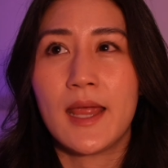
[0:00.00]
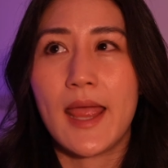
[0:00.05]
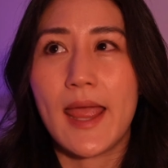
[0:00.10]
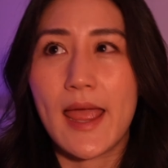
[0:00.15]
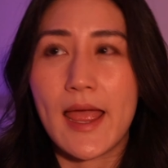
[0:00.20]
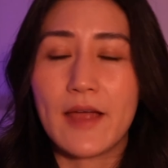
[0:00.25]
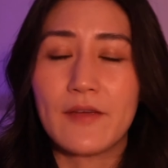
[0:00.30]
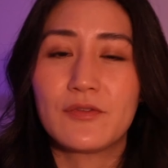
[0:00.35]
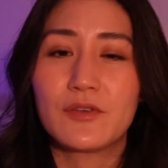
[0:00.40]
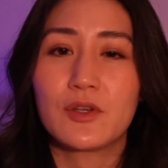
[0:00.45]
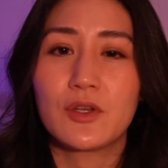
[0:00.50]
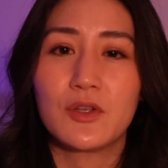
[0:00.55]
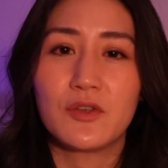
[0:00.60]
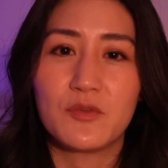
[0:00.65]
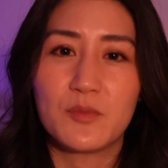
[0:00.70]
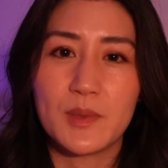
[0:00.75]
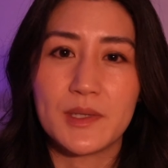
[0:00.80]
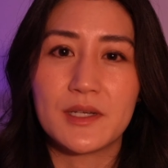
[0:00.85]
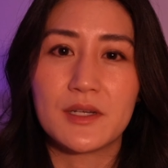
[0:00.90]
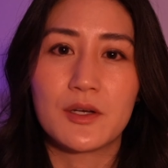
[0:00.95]
after
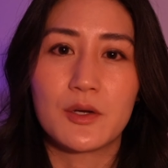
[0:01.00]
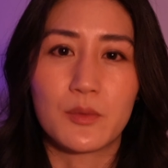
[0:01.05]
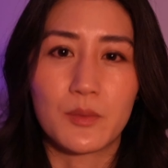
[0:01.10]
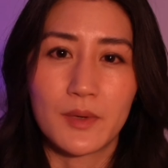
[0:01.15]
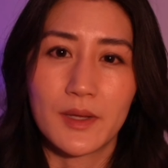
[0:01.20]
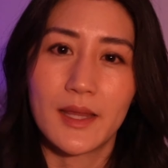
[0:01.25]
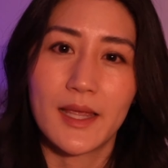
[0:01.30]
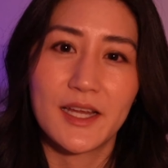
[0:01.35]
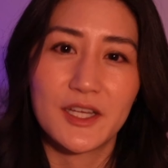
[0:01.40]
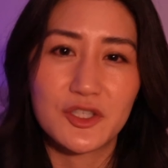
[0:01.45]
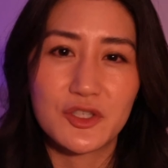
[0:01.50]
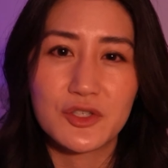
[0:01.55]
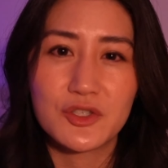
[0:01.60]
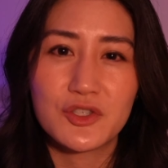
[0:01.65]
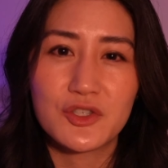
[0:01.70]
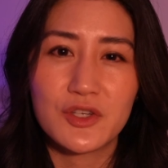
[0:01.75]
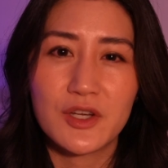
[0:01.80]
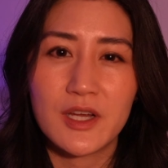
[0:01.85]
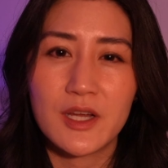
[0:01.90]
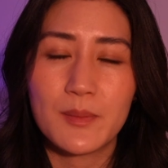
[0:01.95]
you've been in a
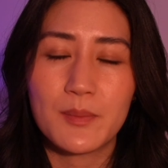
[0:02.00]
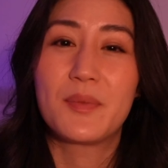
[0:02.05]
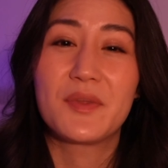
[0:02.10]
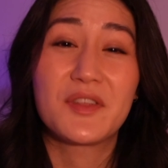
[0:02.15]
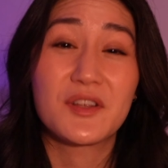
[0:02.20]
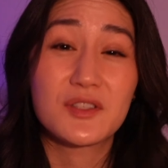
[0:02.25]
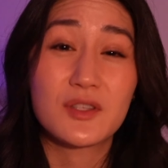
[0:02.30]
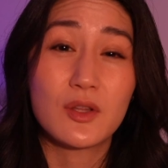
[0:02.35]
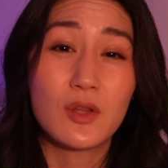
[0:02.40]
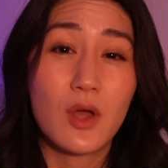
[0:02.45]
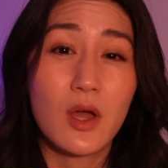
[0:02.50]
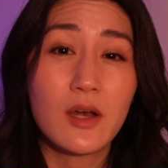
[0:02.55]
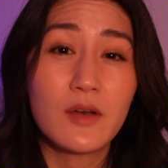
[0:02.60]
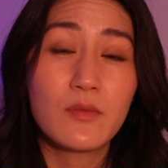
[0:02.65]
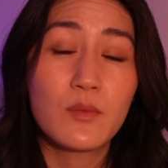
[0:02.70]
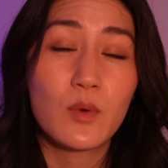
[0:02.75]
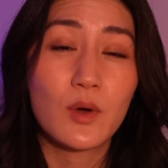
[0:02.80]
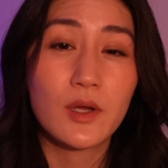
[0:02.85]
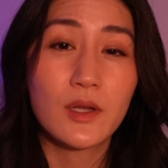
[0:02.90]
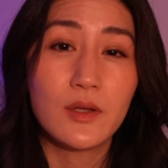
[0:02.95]
relationship, but there's a lot of
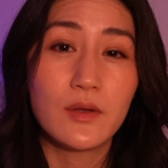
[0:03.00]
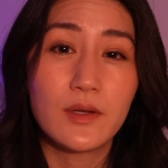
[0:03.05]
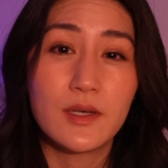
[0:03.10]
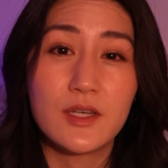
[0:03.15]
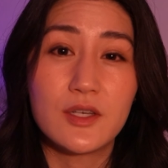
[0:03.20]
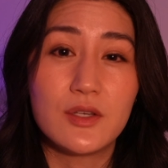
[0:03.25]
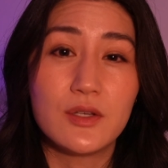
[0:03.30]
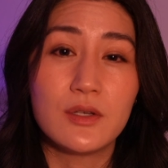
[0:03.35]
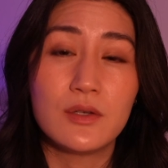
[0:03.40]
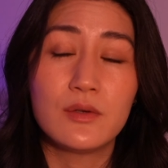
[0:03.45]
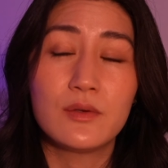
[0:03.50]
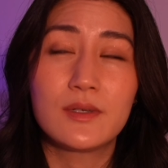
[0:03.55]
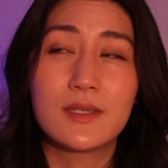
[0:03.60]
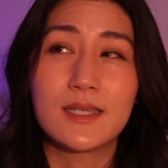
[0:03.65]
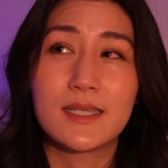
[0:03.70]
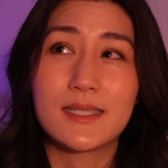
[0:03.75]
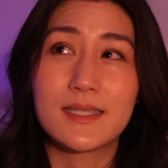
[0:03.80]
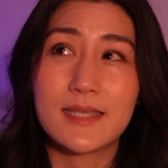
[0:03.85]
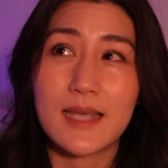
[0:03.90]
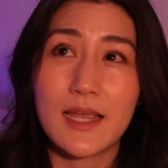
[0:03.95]
work you can do
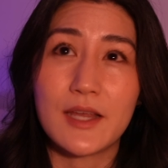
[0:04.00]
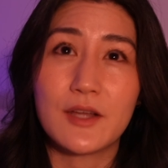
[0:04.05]
to set